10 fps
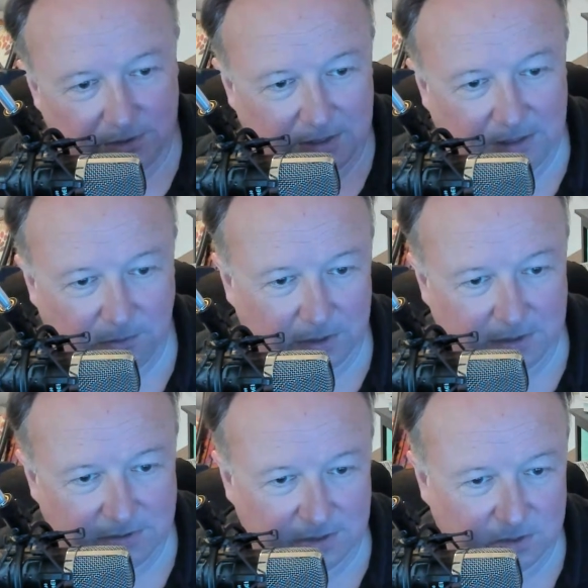build the
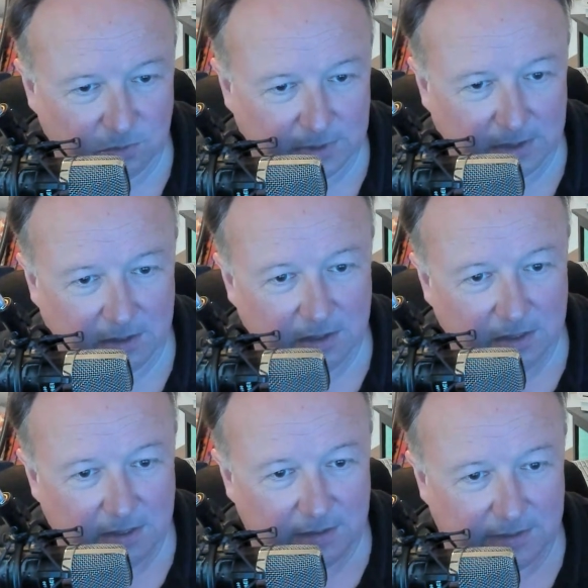network in such a
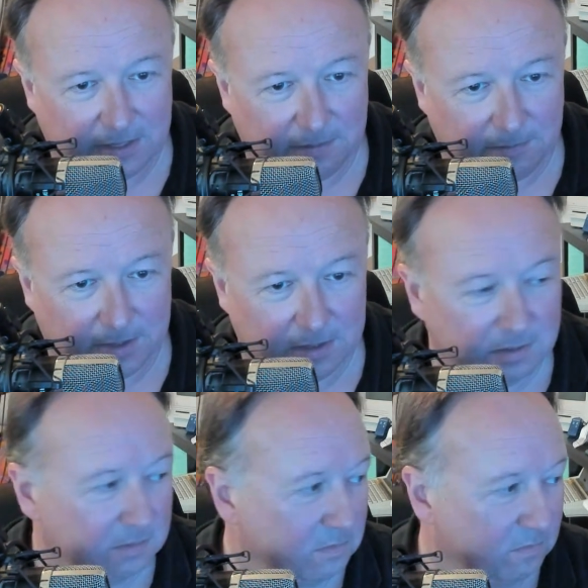way that
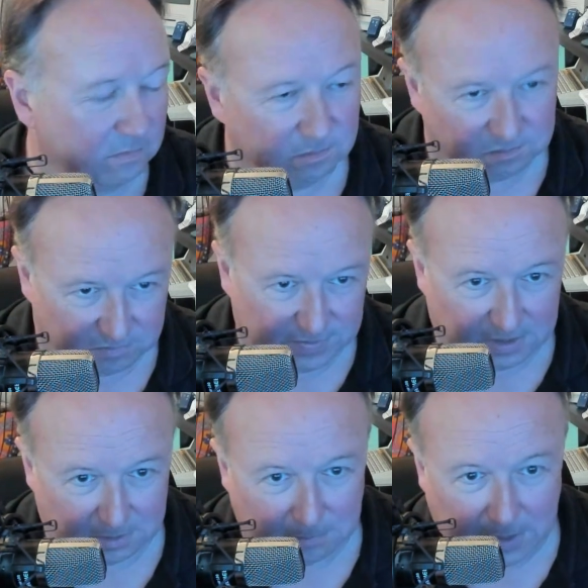my
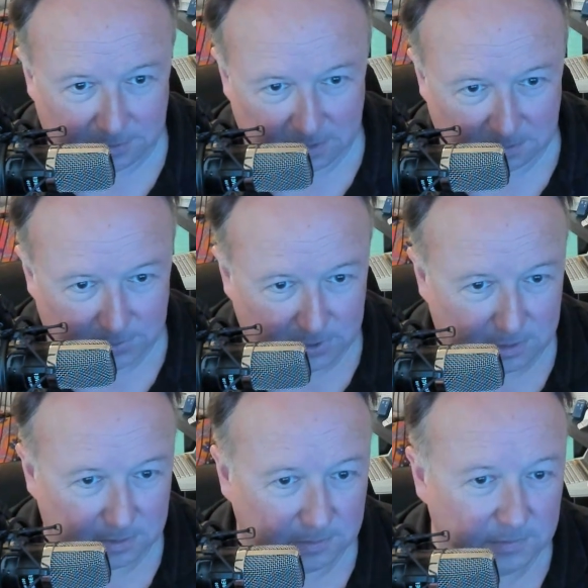fairly modern
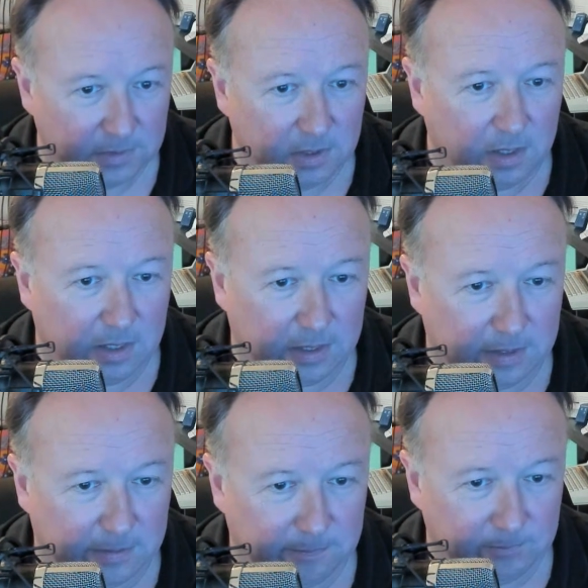computer
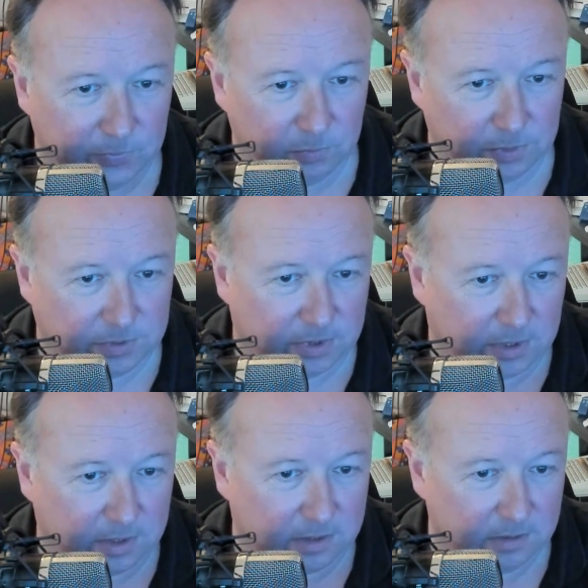
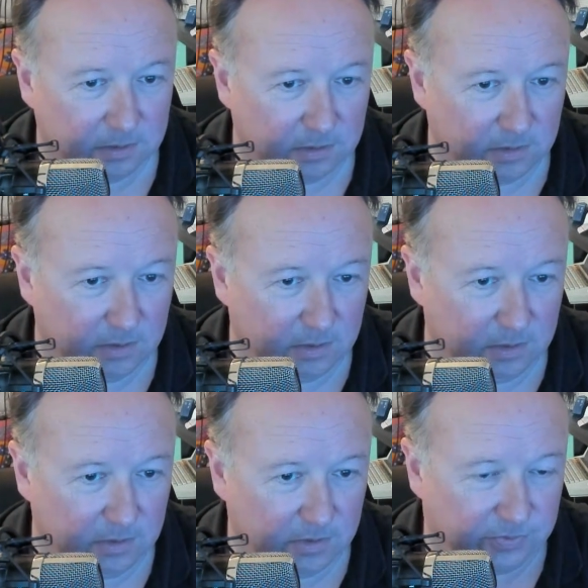will talk
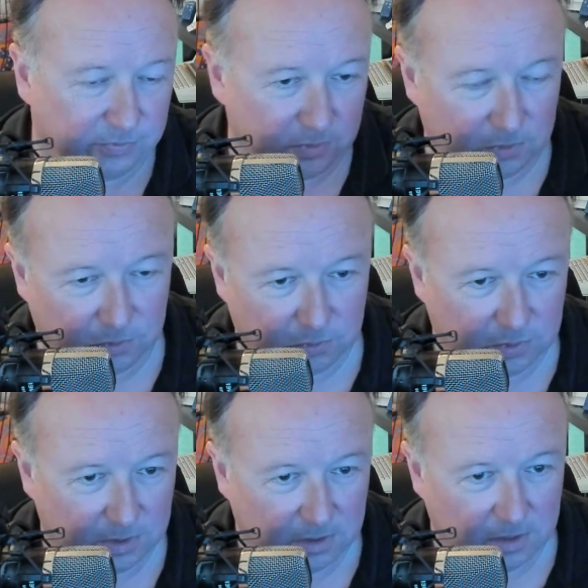
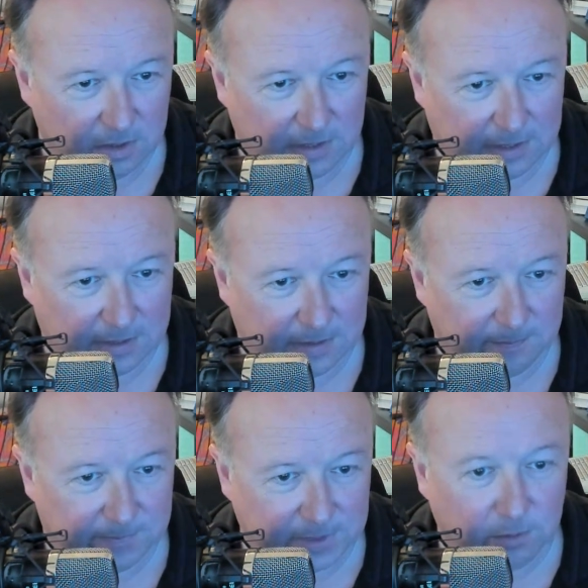through
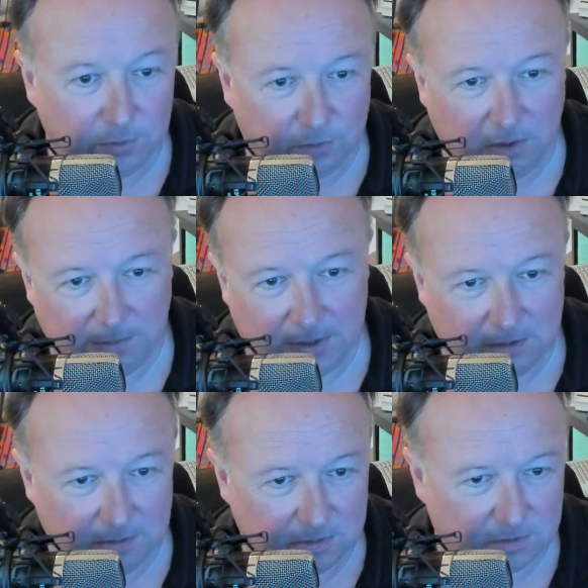the old
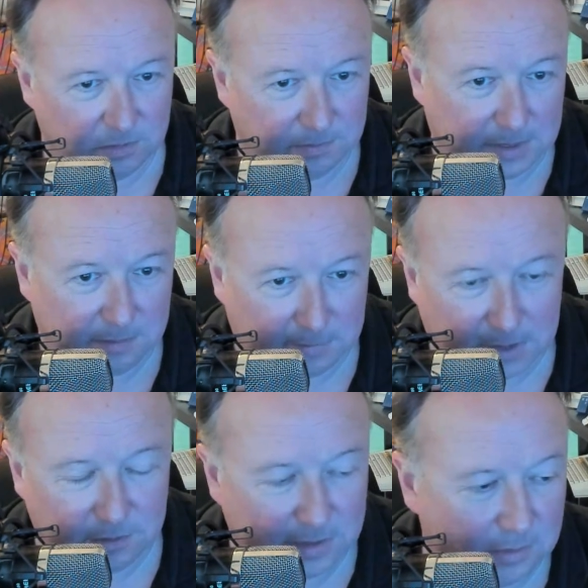equipment to
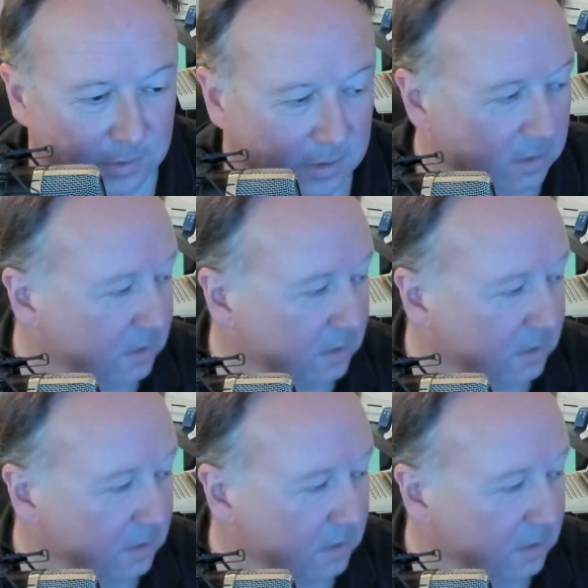my modern